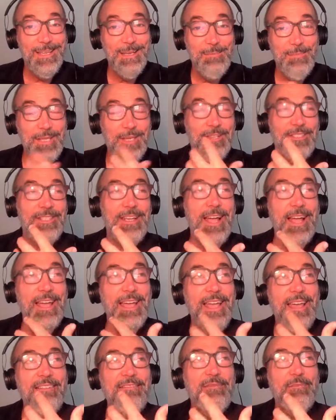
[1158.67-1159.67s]
because I
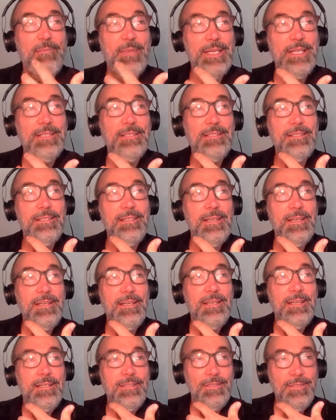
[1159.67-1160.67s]
have been
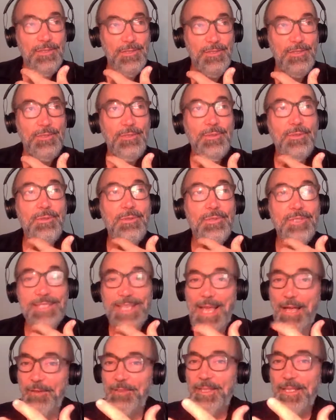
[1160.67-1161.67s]
to
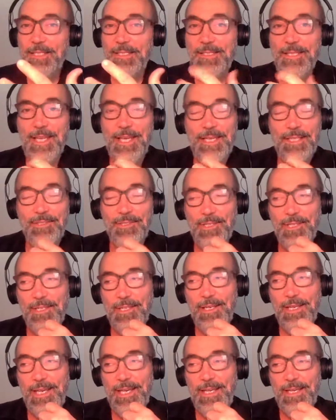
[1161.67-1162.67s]
Southeast
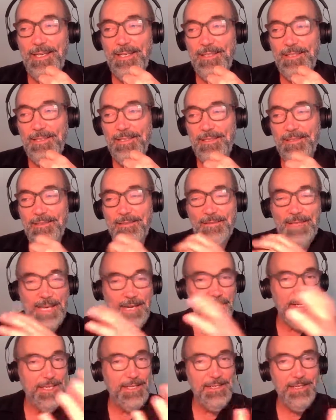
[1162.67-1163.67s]
Asia and
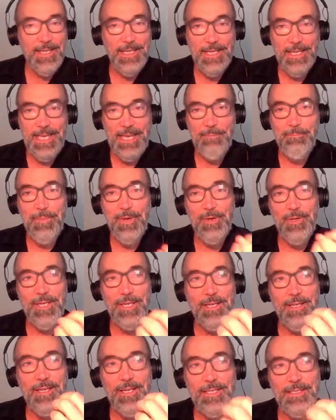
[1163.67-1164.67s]
areas like
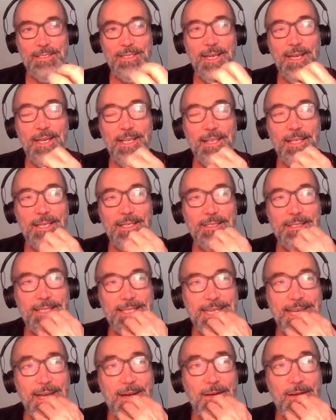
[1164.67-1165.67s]
Cambodia and Thailand
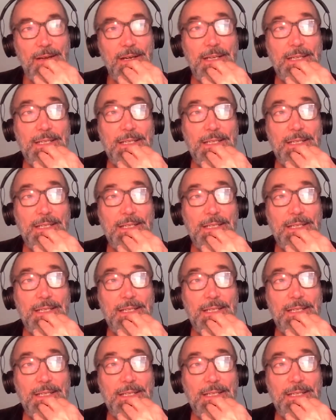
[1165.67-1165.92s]
now